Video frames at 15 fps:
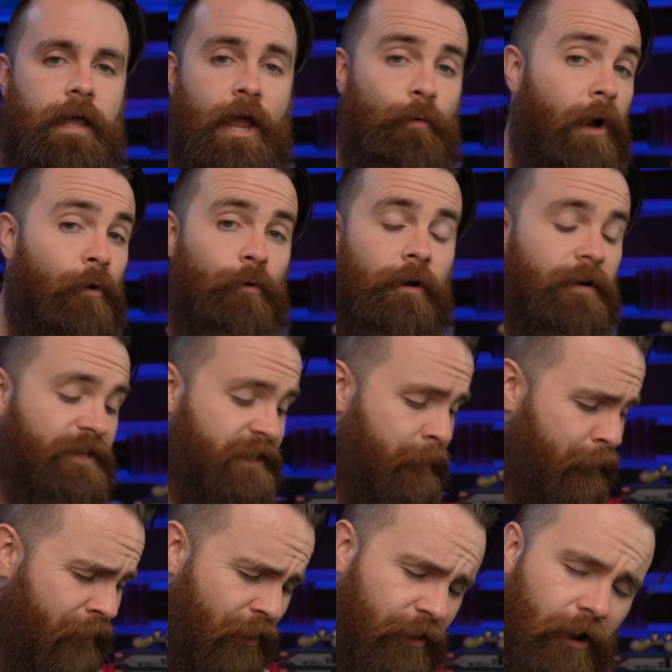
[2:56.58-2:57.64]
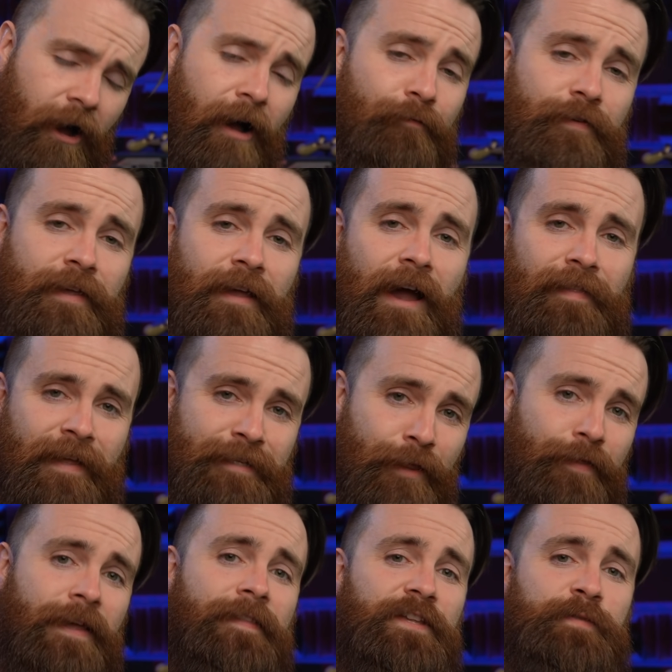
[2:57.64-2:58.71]
And while we're all sipping our coffee, I'd like to
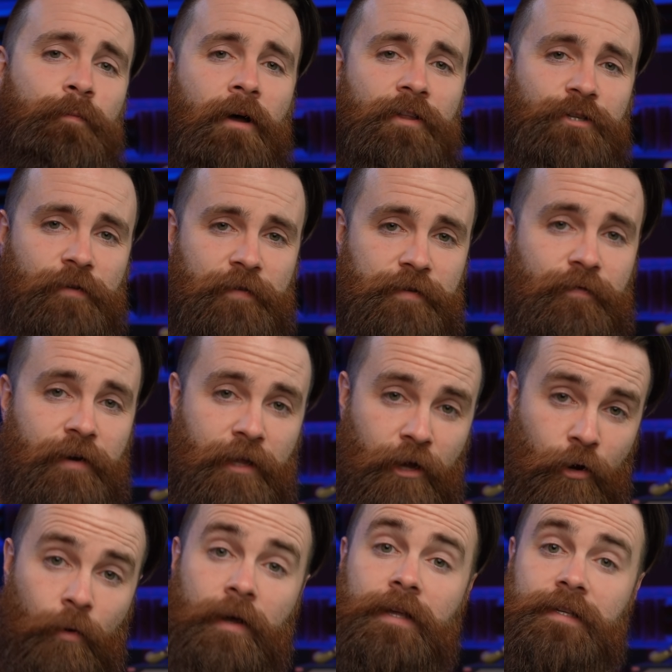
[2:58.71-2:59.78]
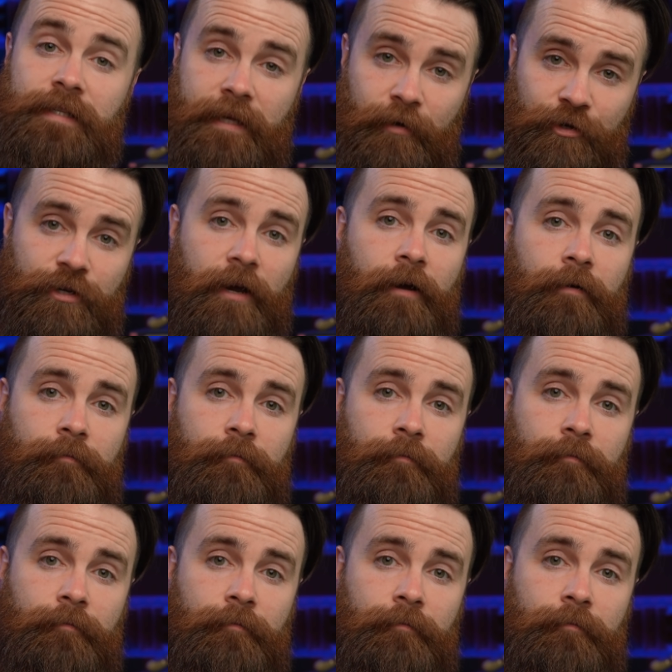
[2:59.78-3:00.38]
thank the sponsor of this video, Skillshare.